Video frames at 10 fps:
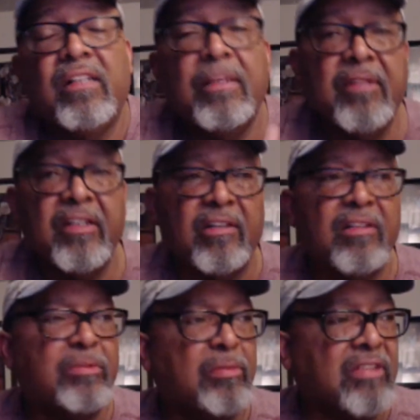Limited
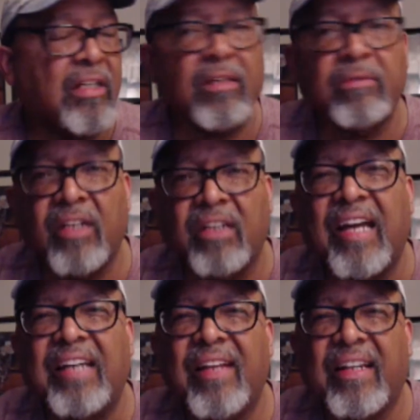goods was a
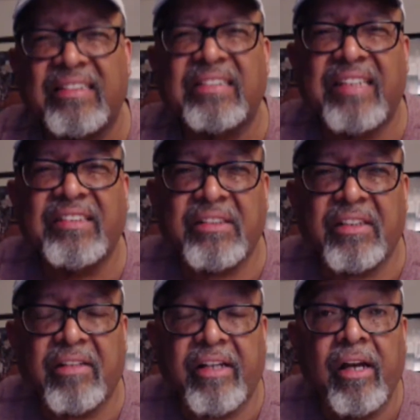kind of like a
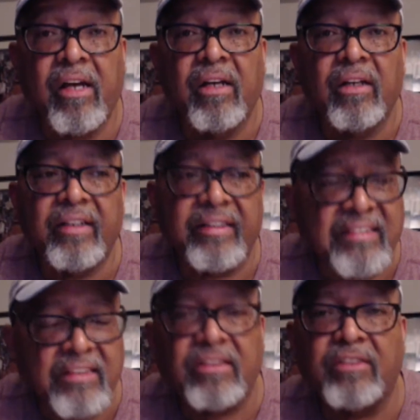stationary
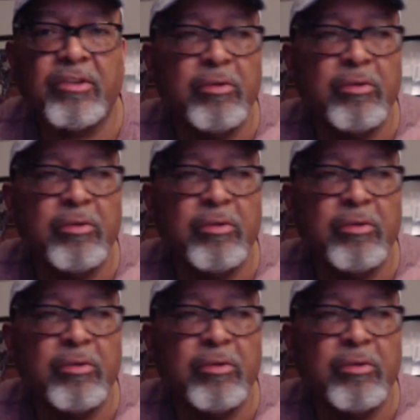existence.